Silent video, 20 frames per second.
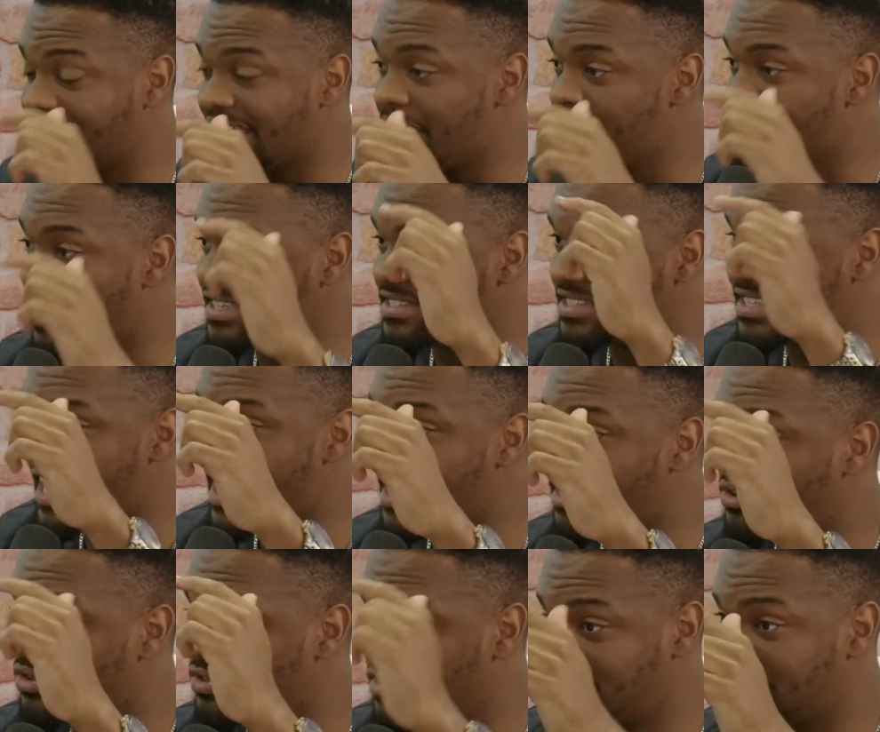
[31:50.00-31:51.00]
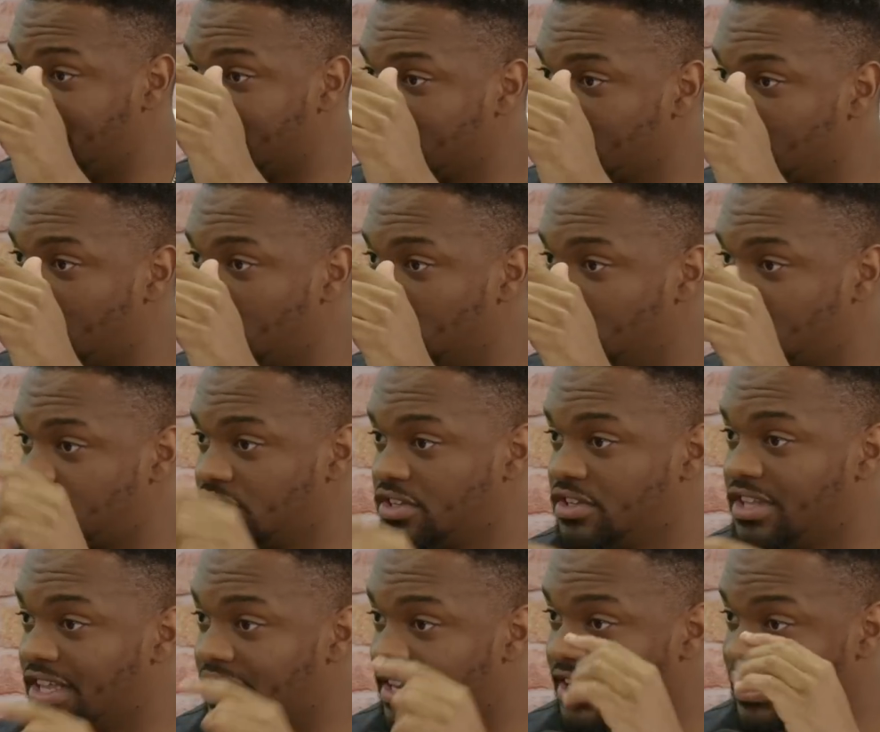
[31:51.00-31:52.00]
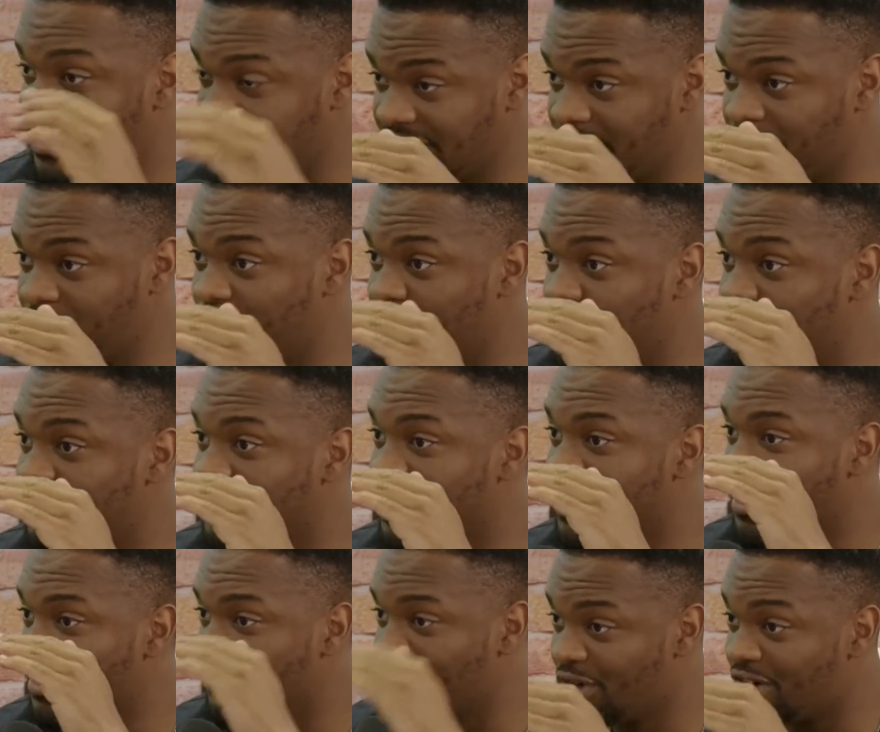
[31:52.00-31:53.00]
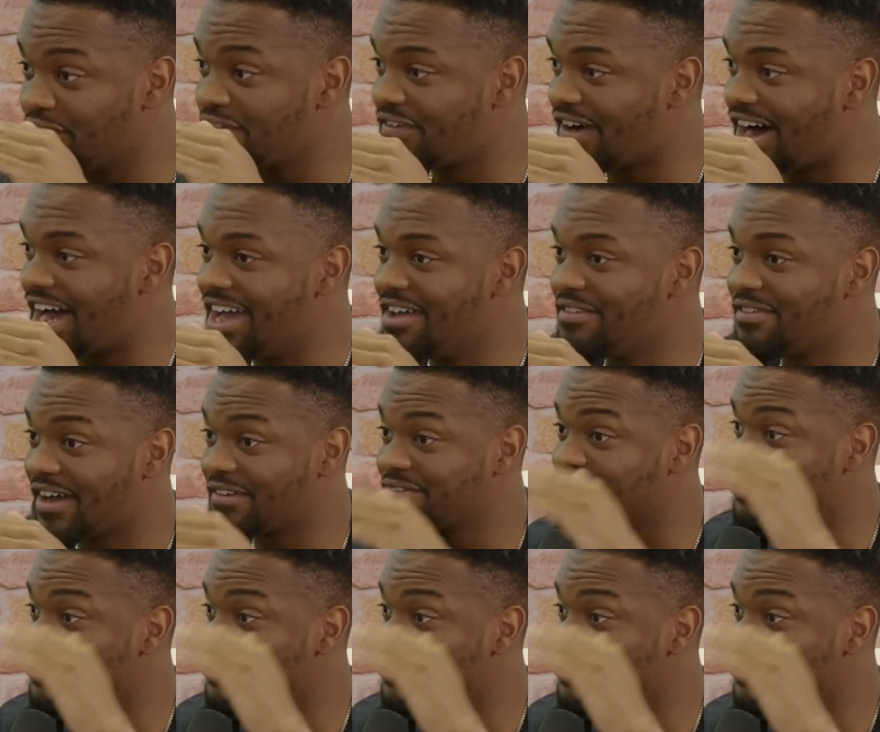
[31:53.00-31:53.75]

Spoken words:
the game has to end on 6 goals. So then the team who's got 5